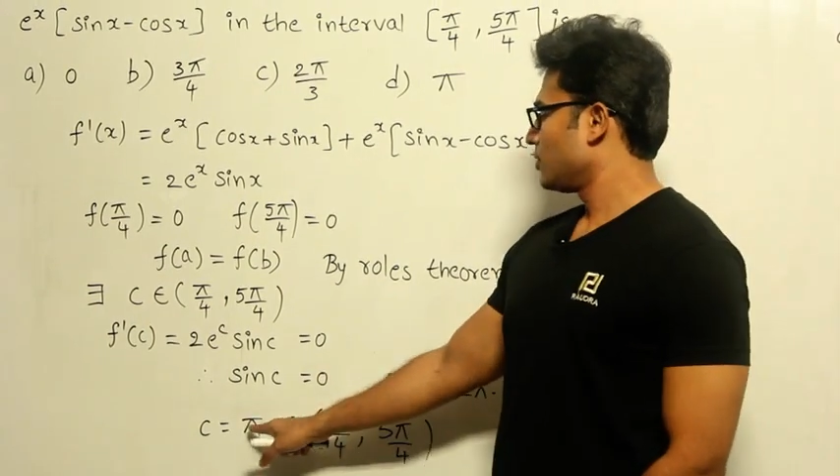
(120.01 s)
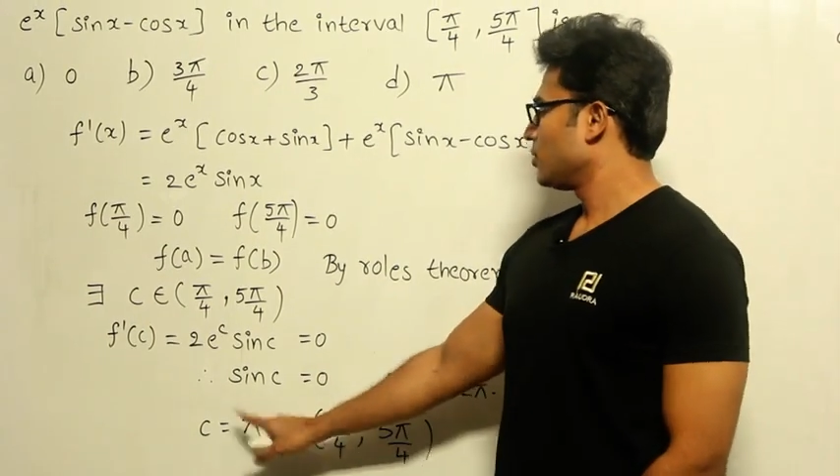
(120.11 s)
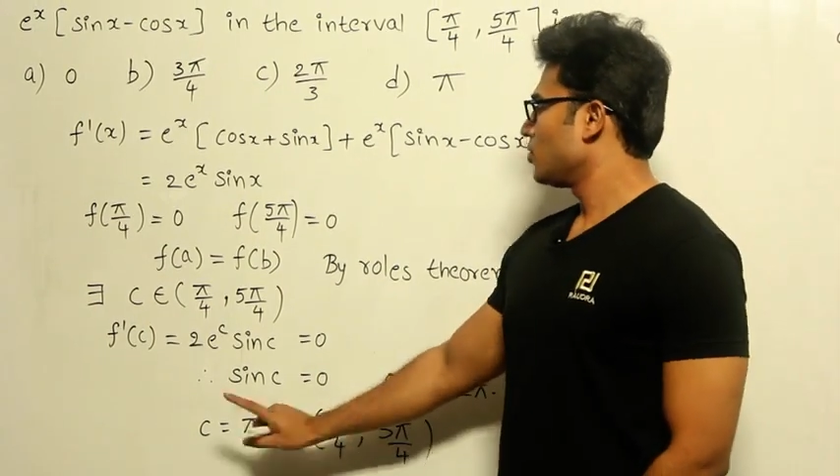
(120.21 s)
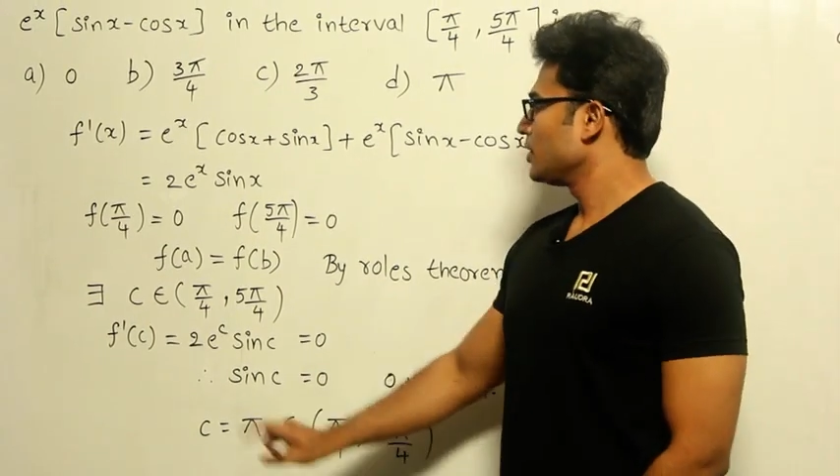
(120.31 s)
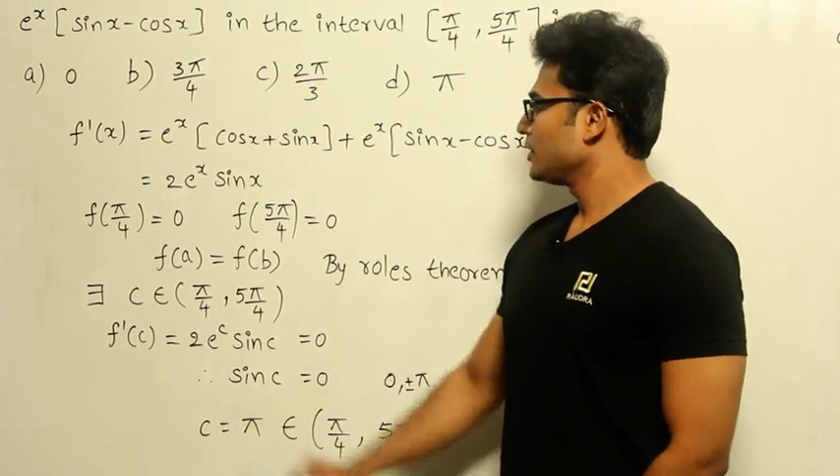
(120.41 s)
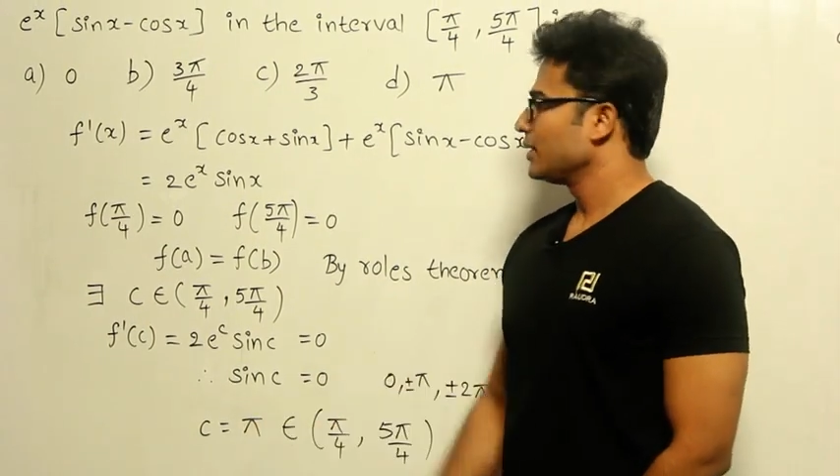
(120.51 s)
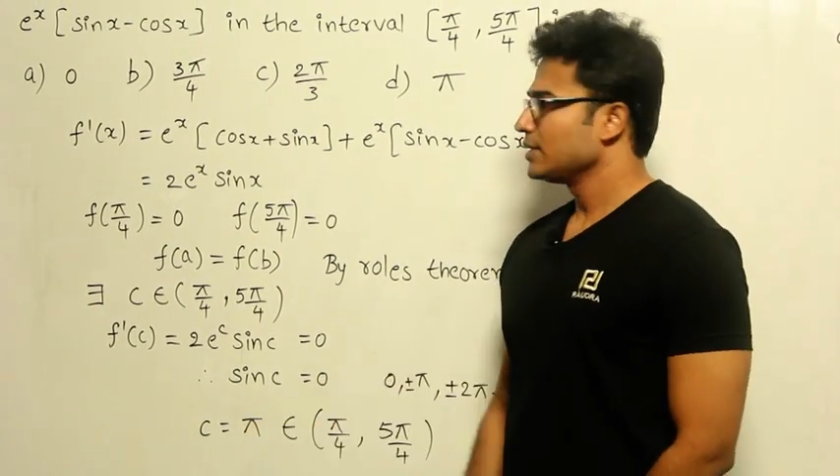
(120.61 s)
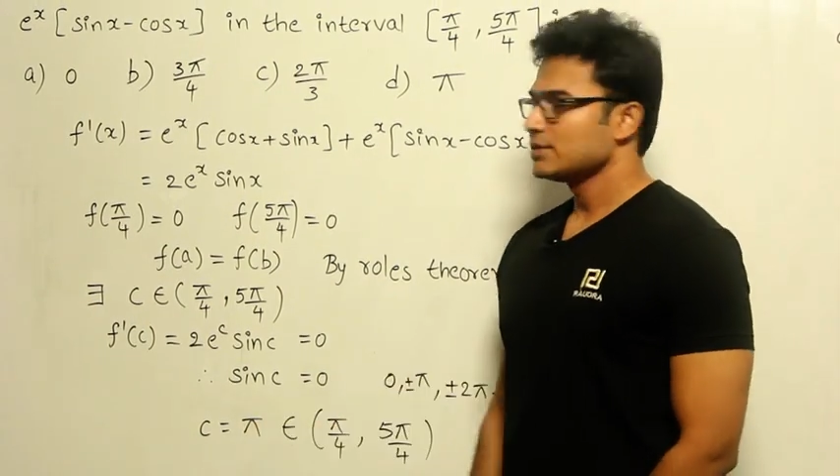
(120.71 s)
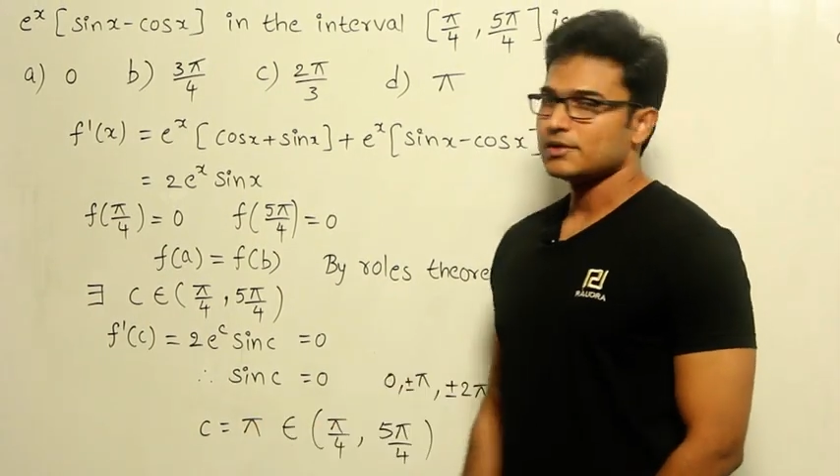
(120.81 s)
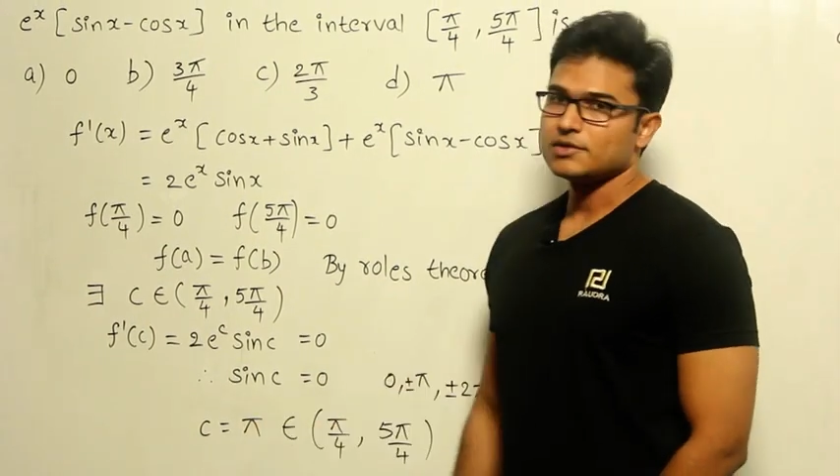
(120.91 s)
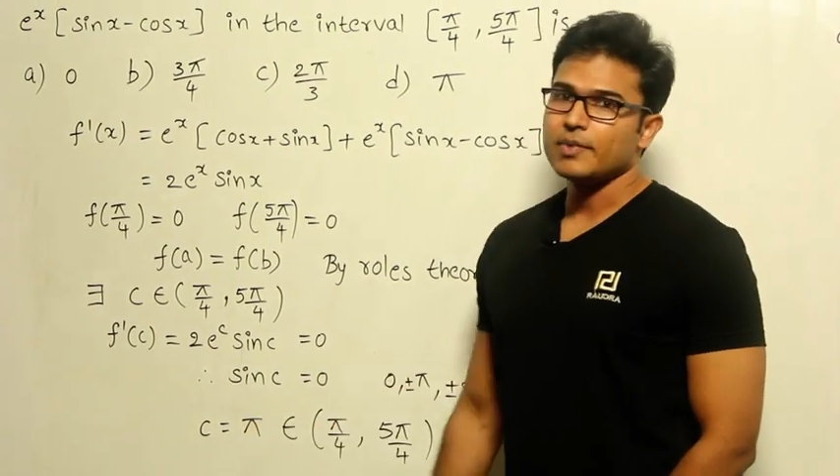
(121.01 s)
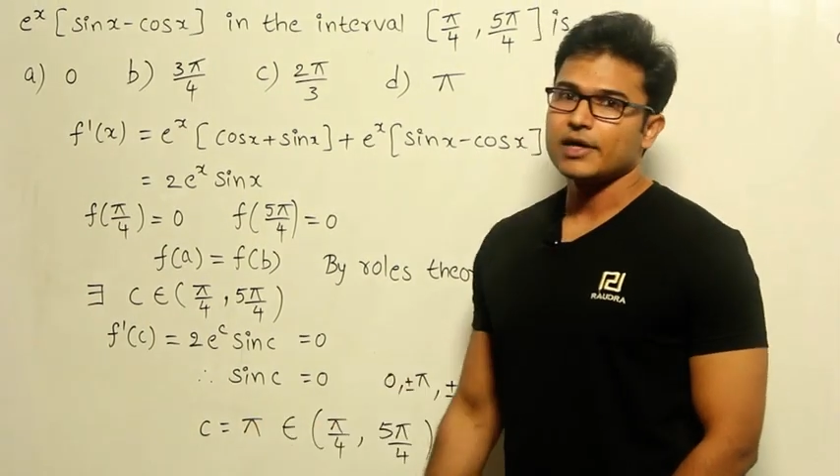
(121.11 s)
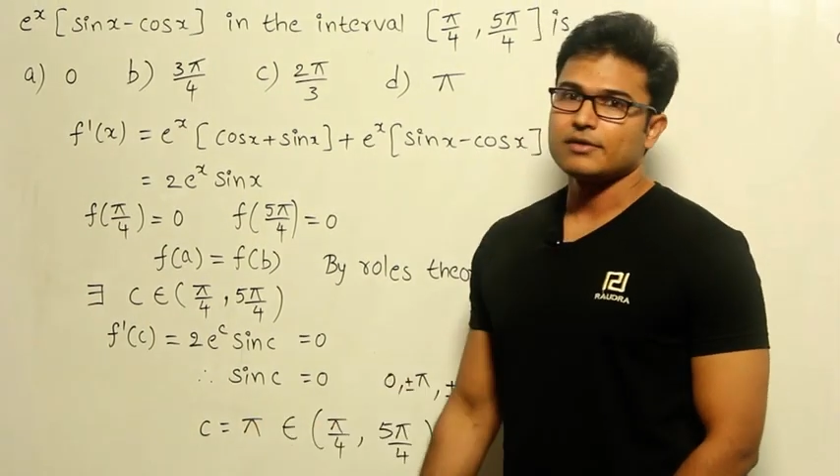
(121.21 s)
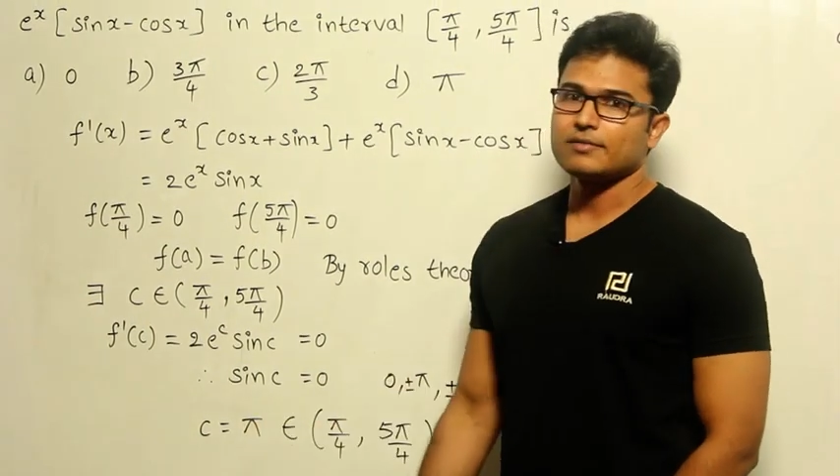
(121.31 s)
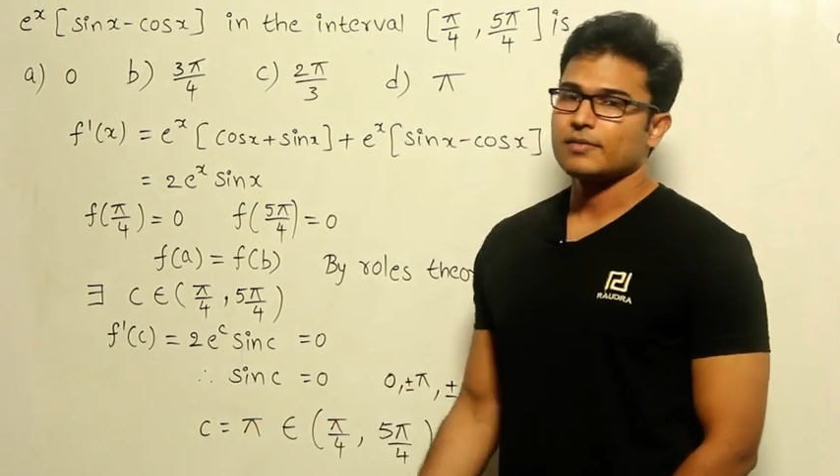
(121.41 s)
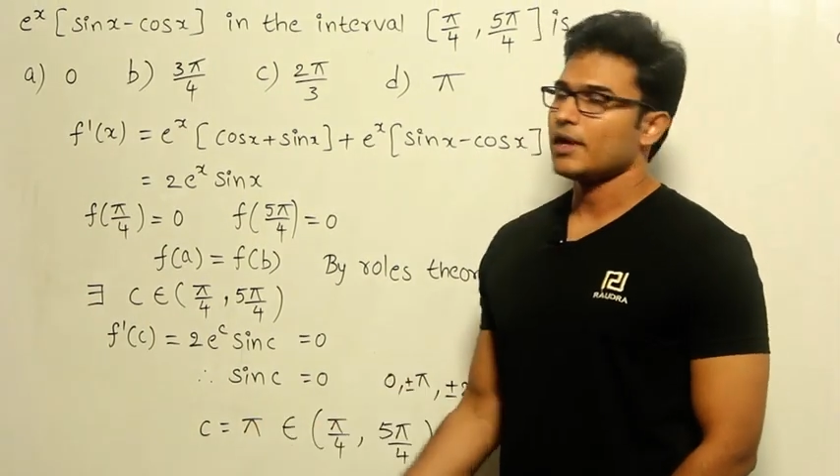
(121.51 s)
the only thing is it is pi.